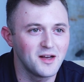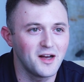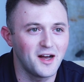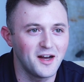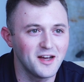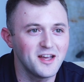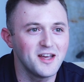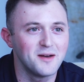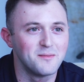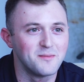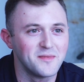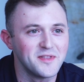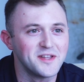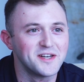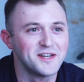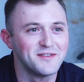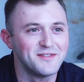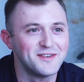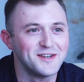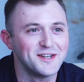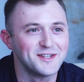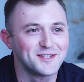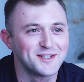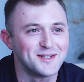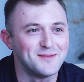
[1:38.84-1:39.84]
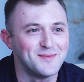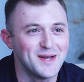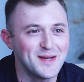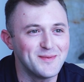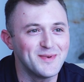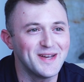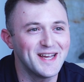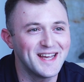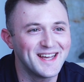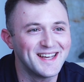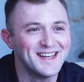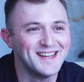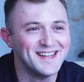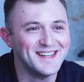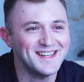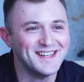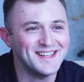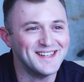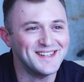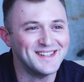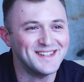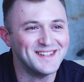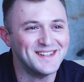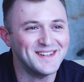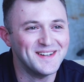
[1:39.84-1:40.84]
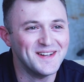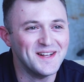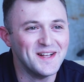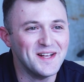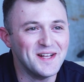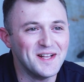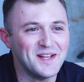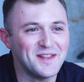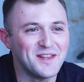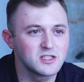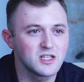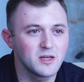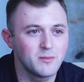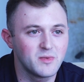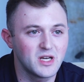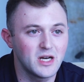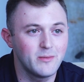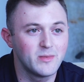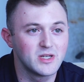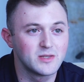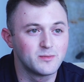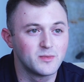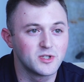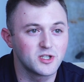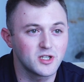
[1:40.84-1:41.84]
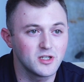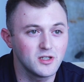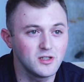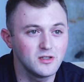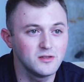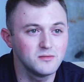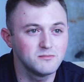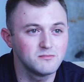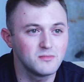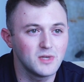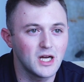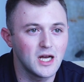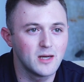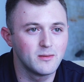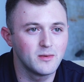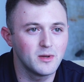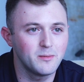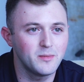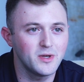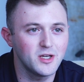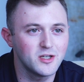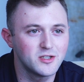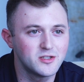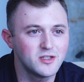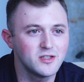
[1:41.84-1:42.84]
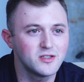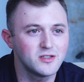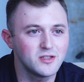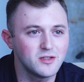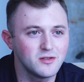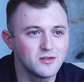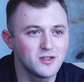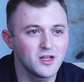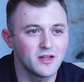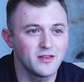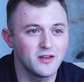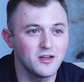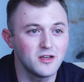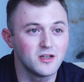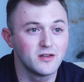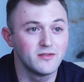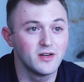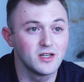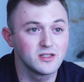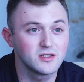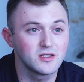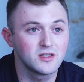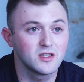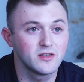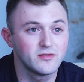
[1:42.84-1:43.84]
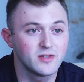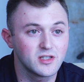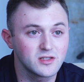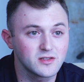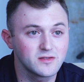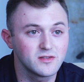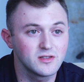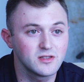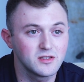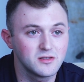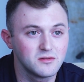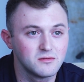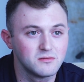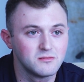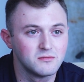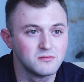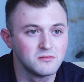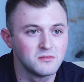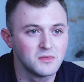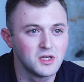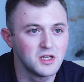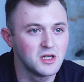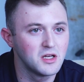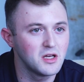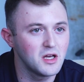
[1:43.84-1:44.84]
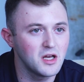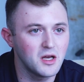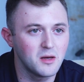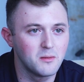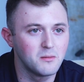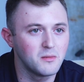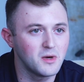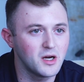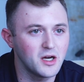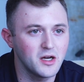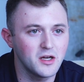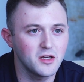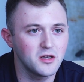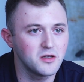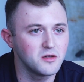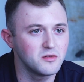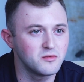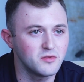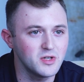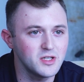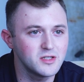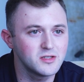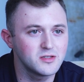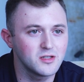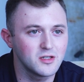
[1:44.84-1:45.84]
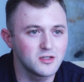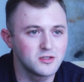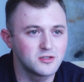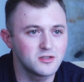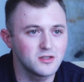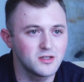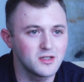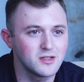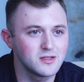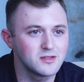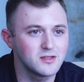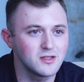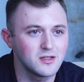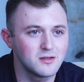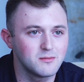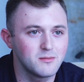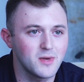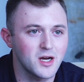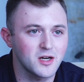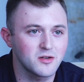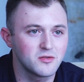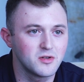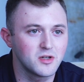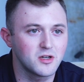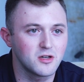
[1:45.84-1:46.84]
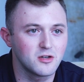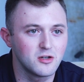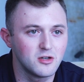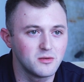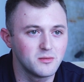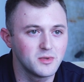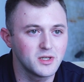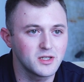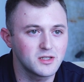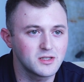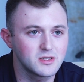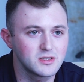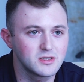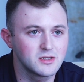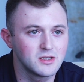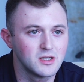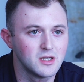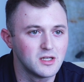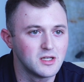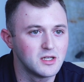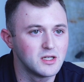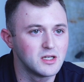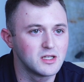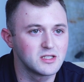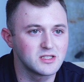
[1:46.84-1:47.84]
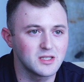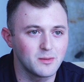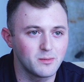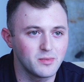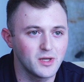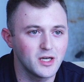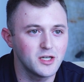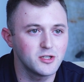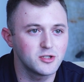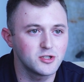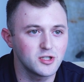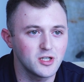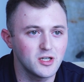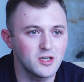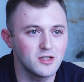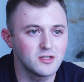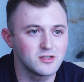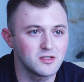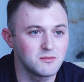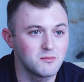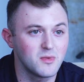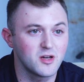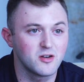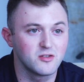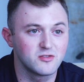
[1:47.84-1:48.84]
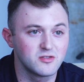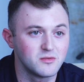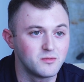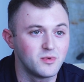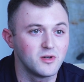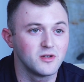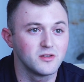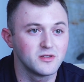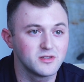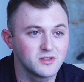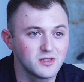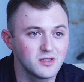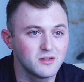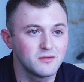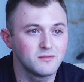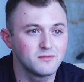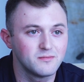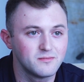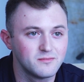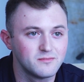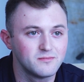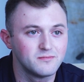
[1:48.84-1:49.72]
I am the definition, maybe. So my name is Michelle. I'm a PhD student at the University of Oxford. And my research is in macroeconomics, supply chains, and monetary policy.